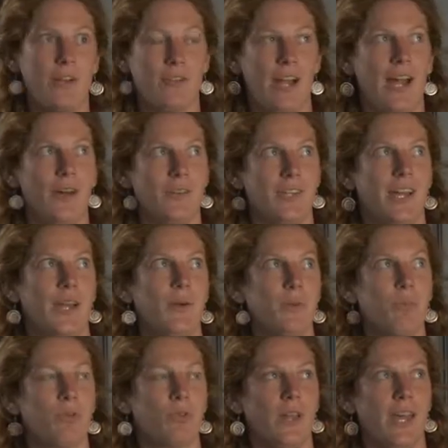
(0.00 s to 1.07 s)
around and I
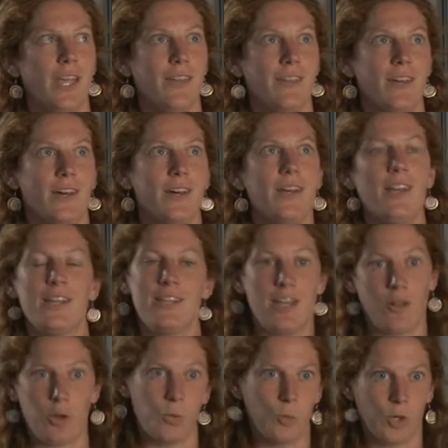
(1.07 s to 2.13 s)
would play the
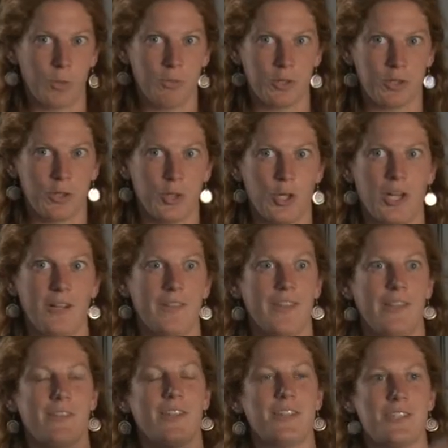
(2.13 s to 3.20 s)
yellow warbler call and
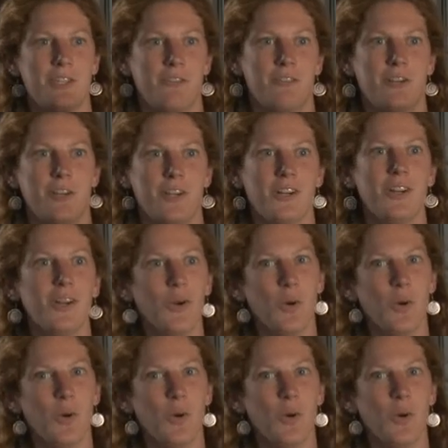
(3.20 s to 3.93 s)
then listen for